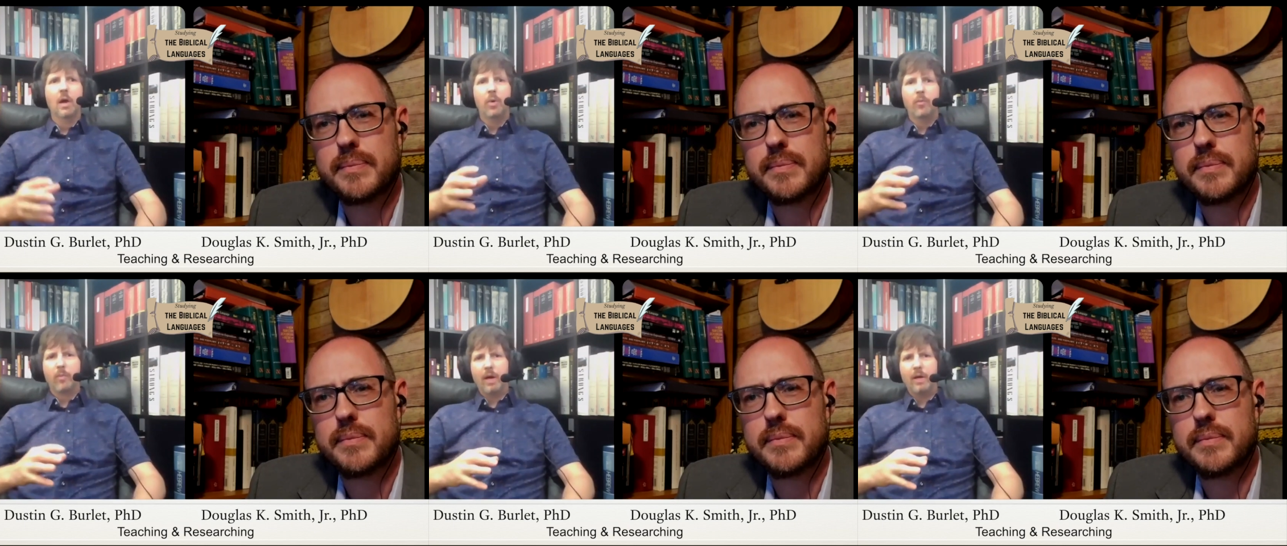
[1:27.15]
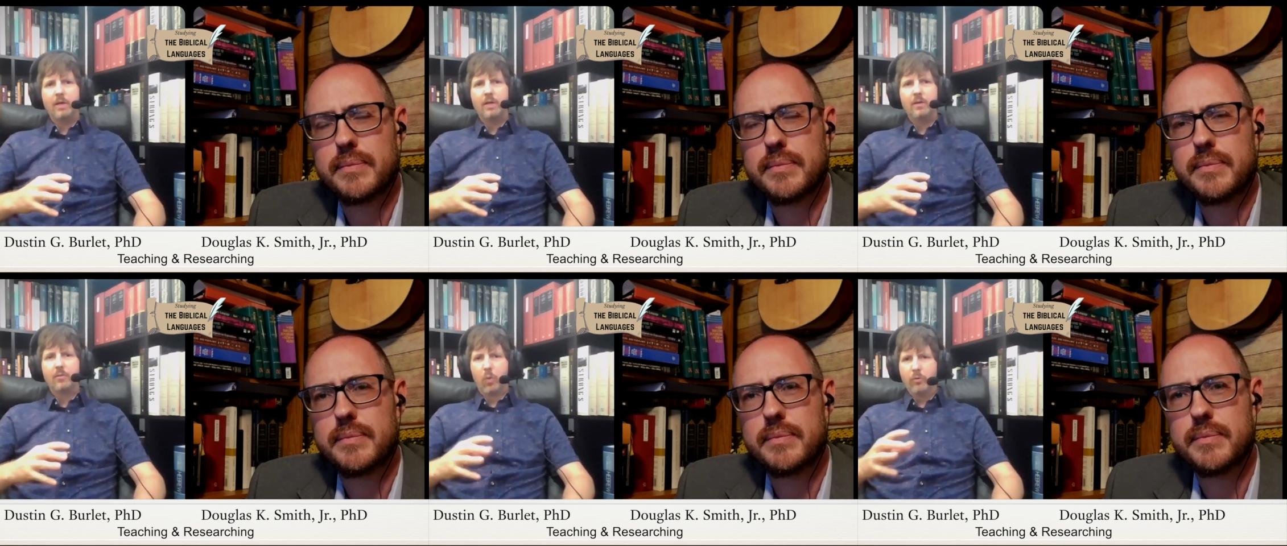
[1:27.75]
Speaker 1: But my
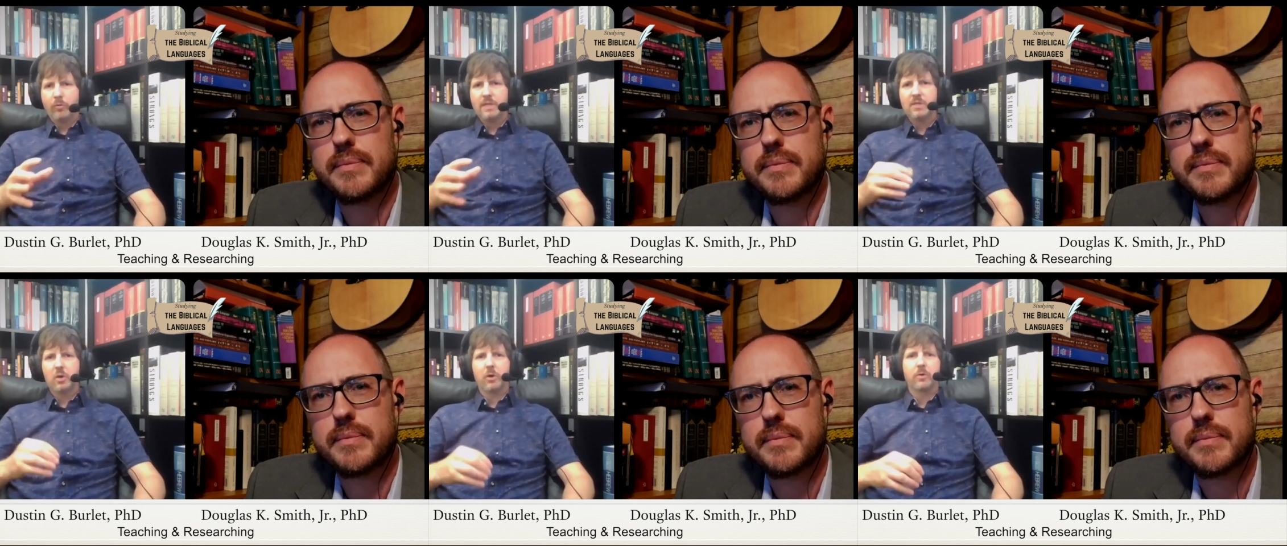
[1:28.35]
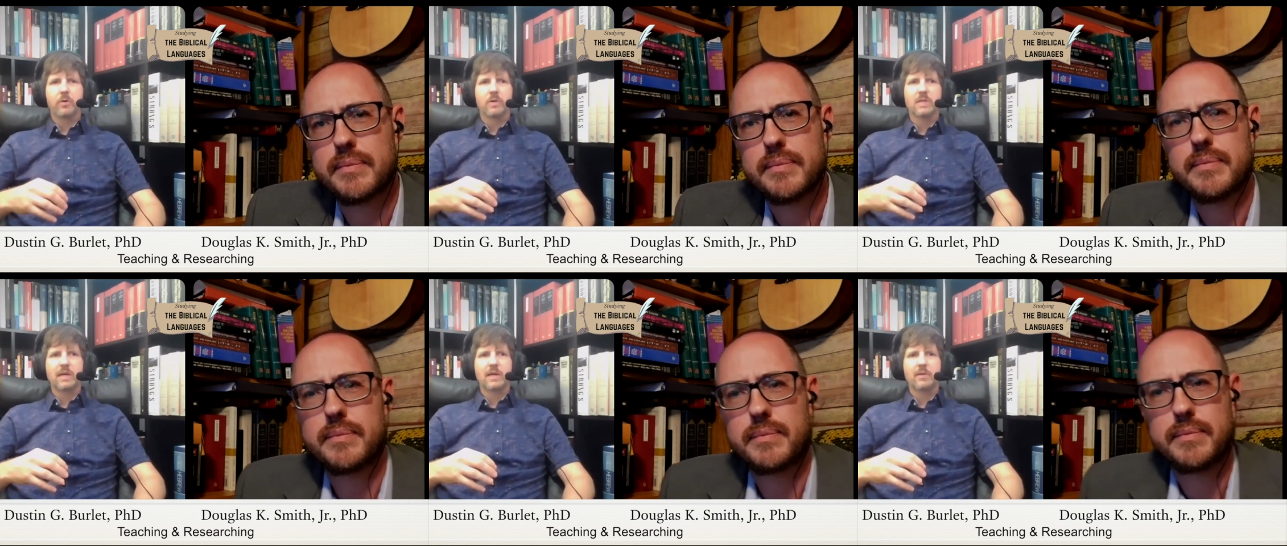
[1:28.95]
more recent articles,
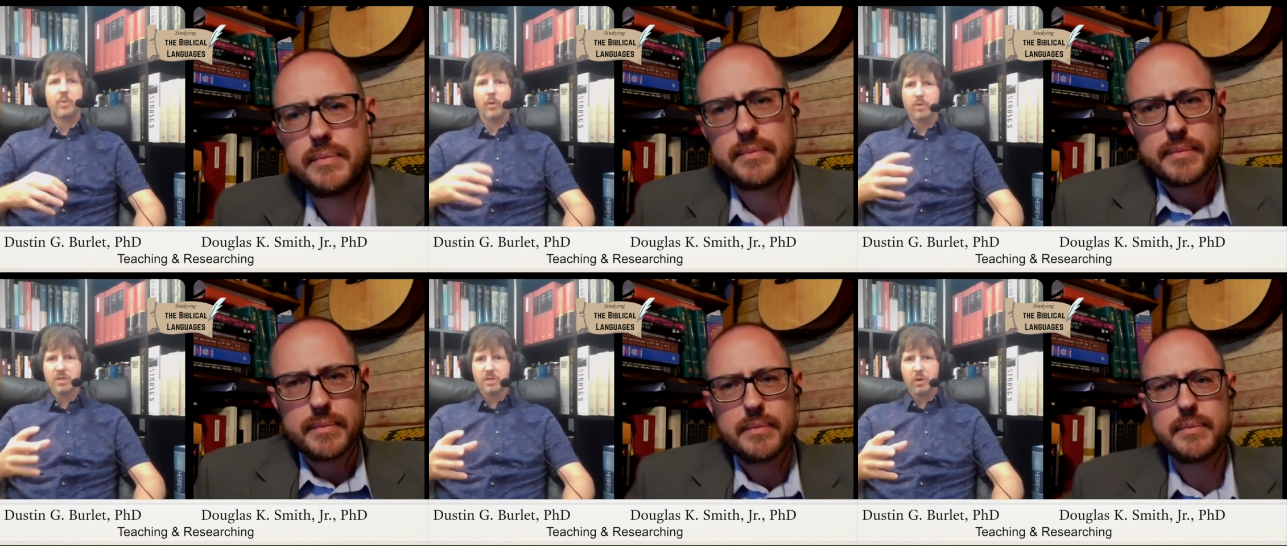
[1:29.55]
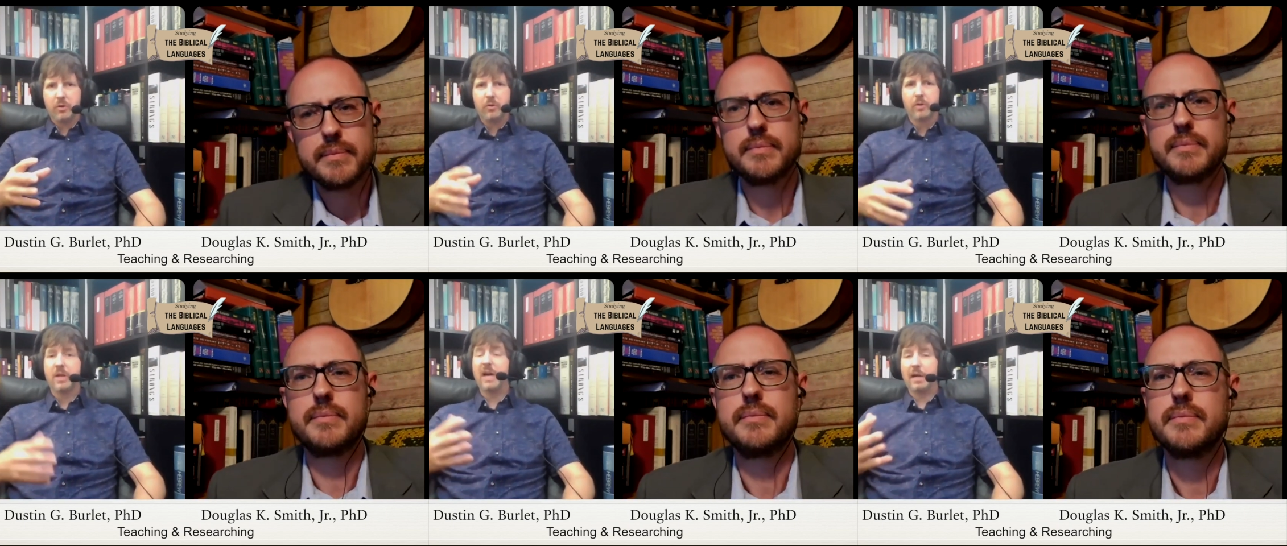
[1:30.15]
I published an article
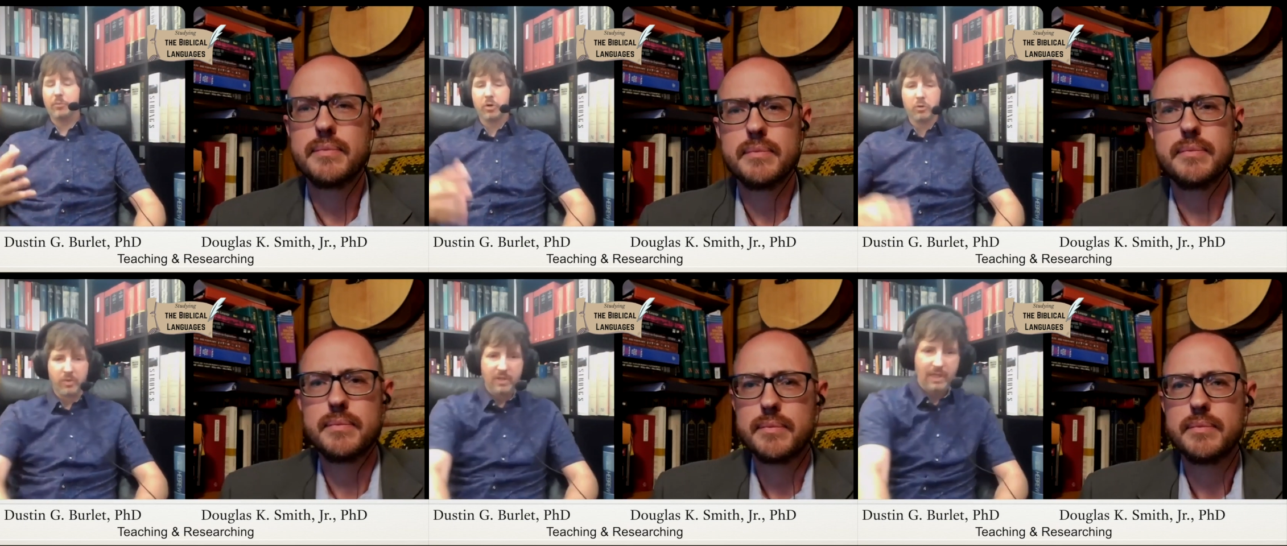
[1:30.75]
in a hyperbole